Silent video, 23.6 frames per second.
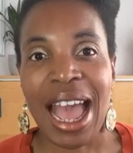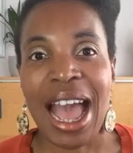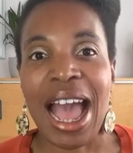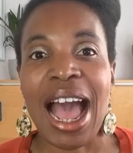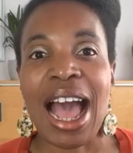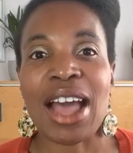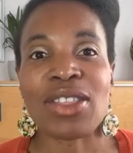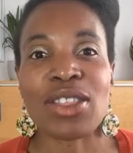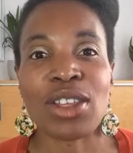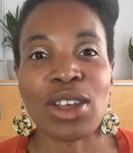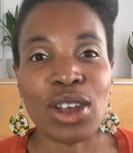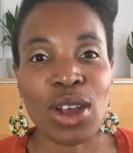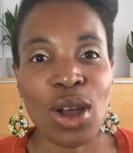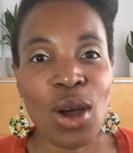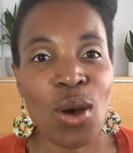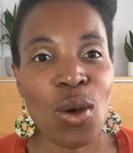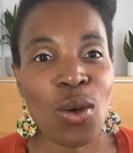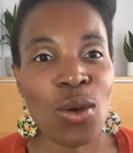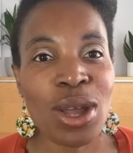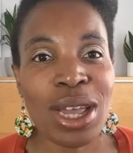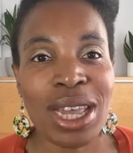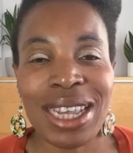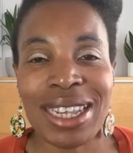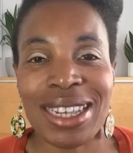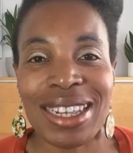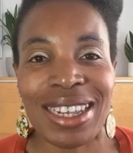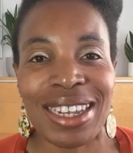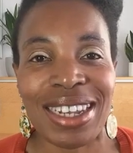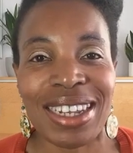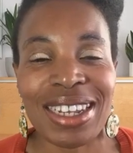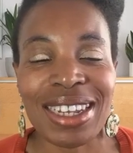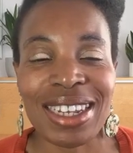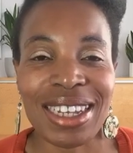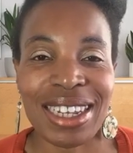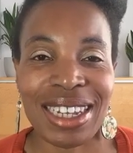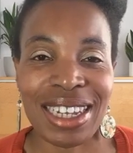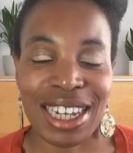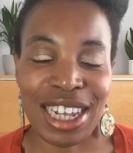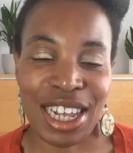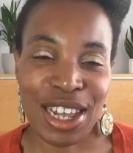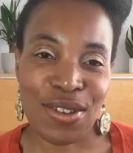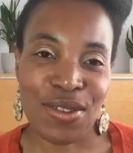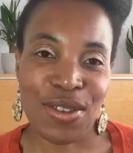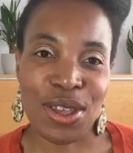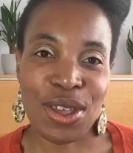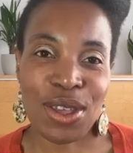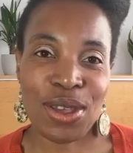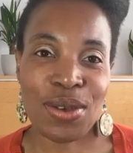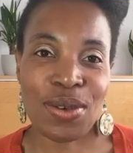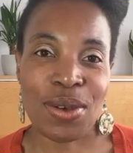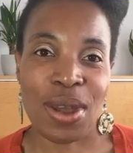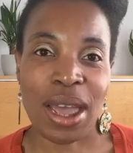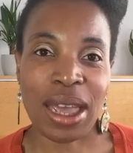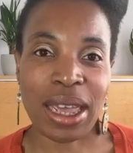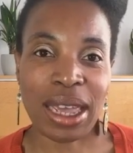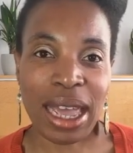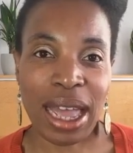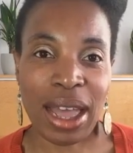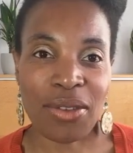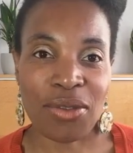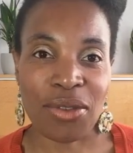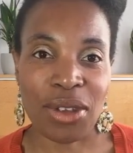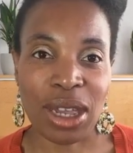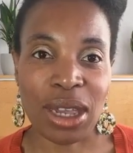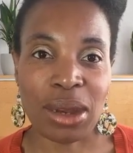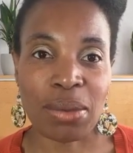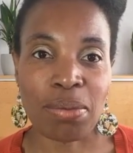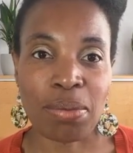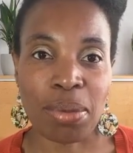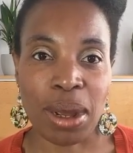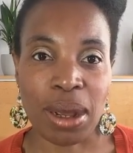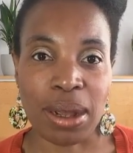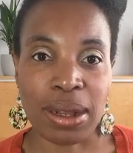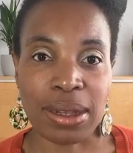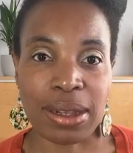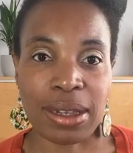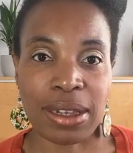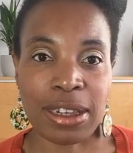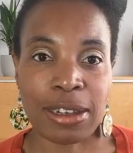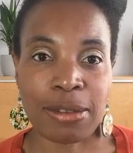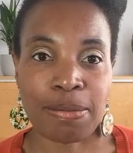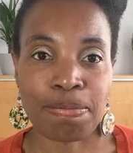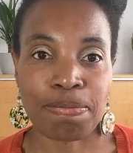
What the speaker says: and the goal isn't to give you a caffeine buzz.